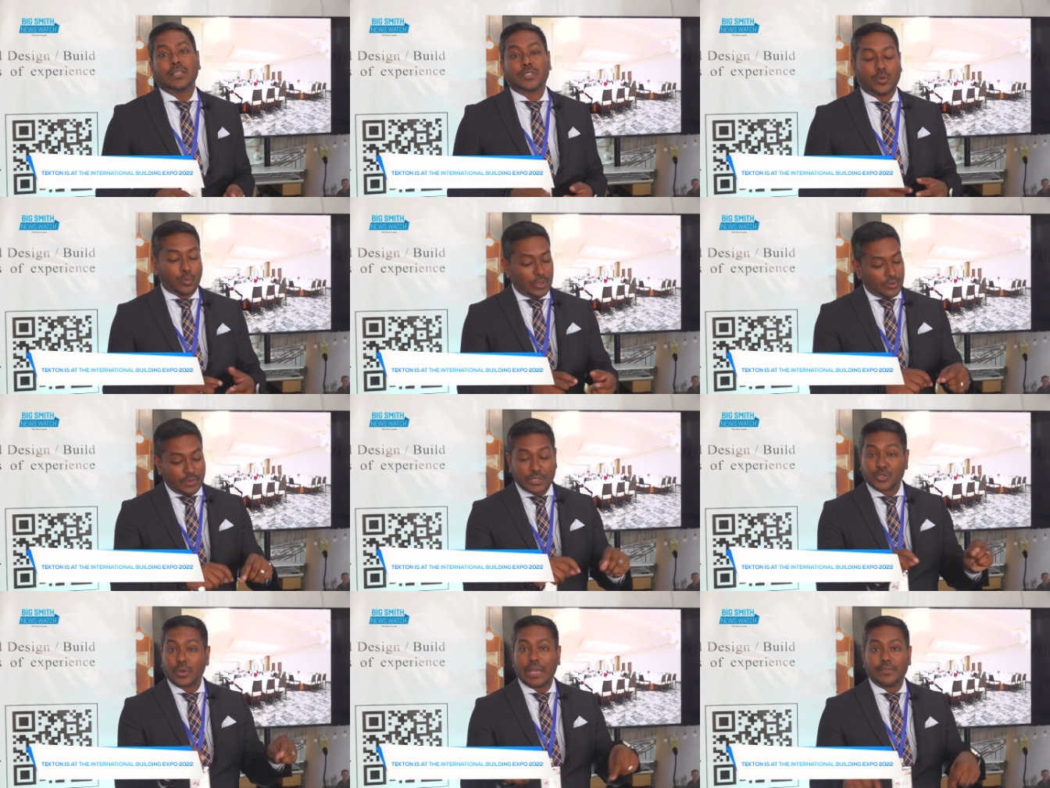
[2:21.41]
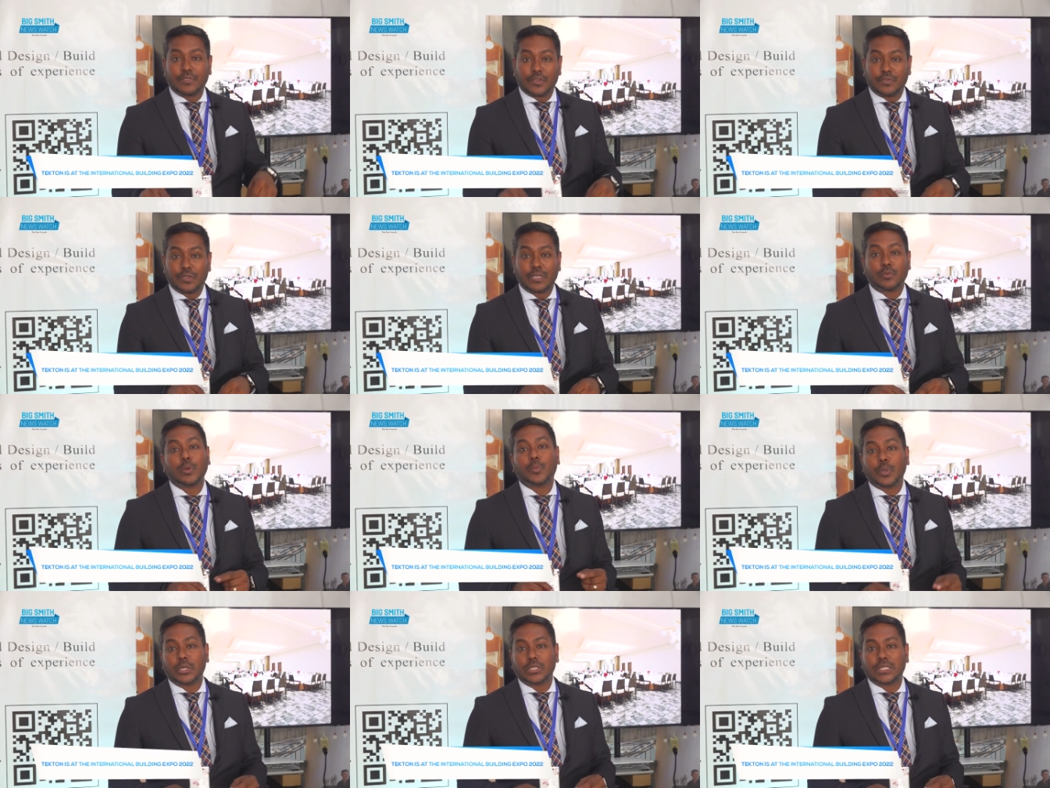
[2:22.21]
So when we draft everything, we
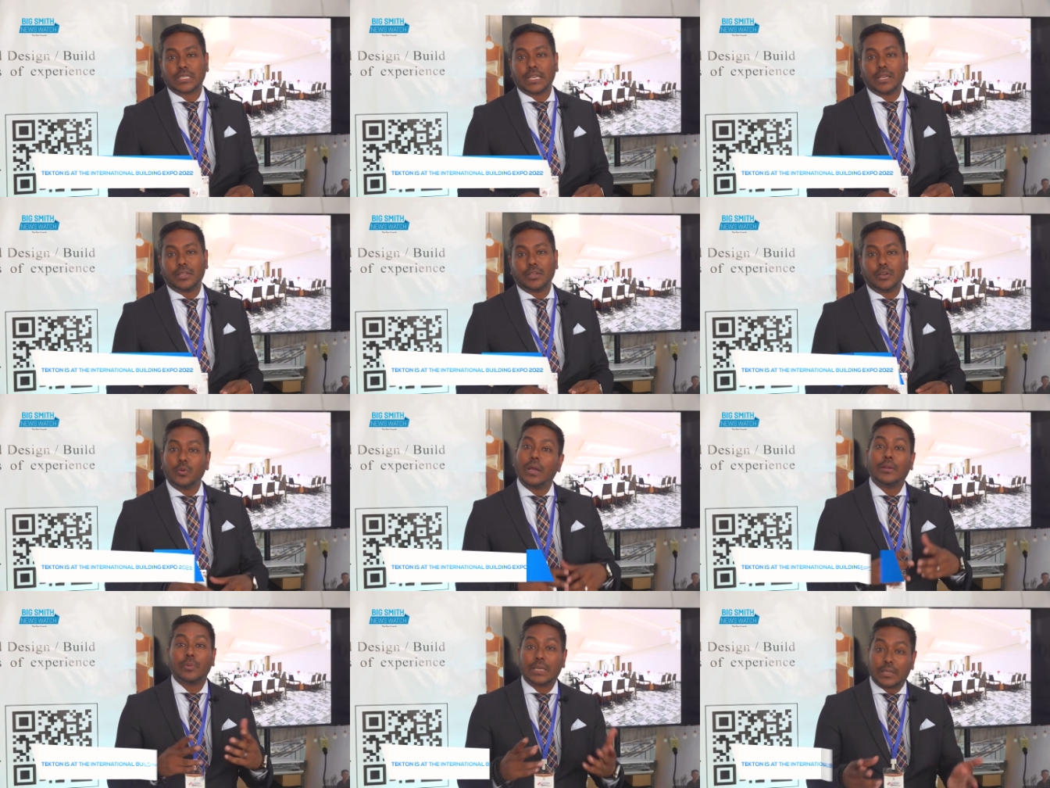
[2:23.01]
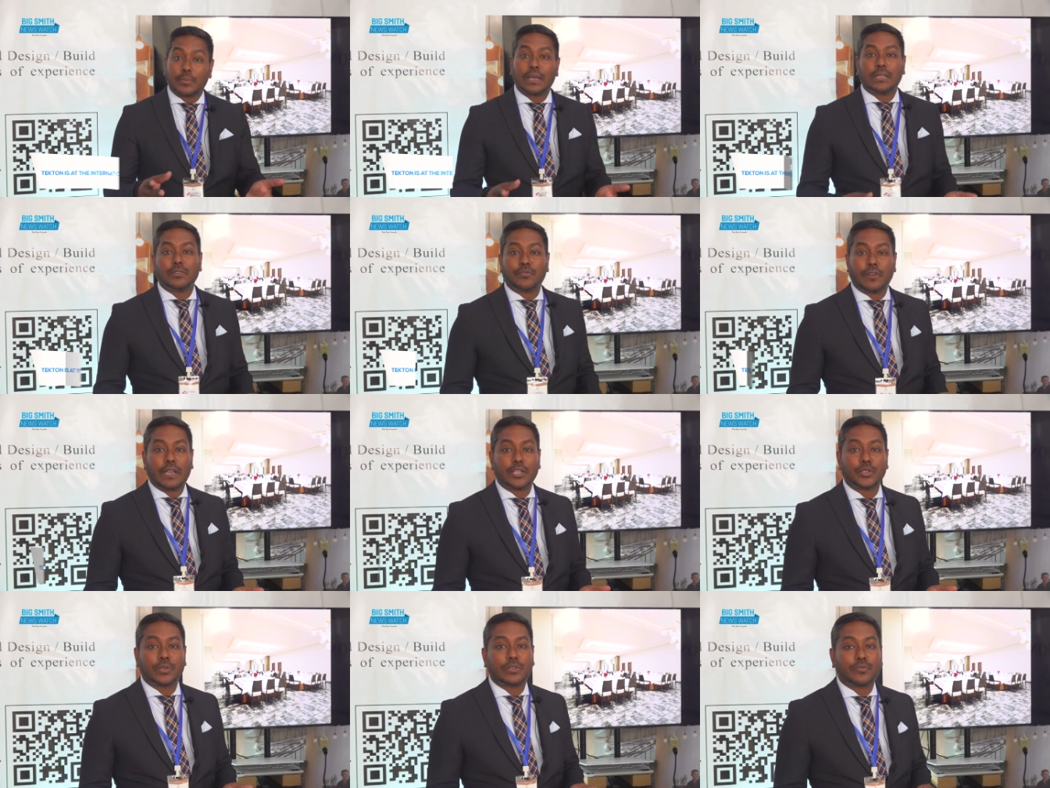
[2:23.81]
put it together and we can
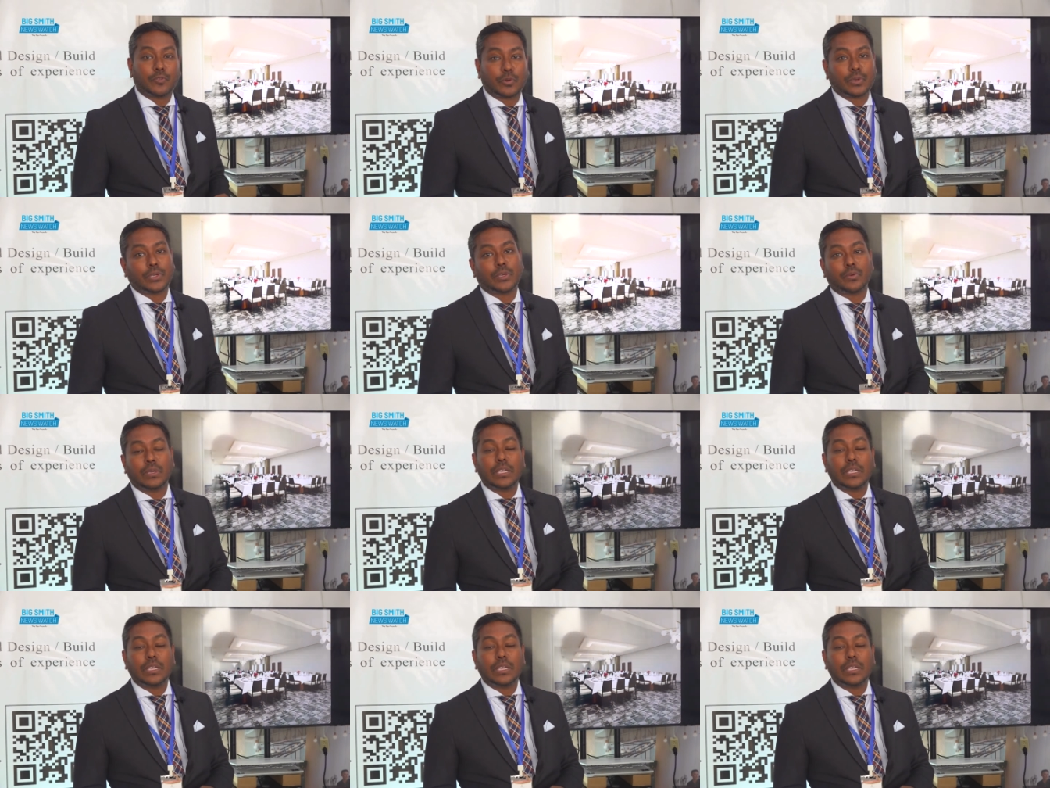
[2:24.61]
manufacture it for you.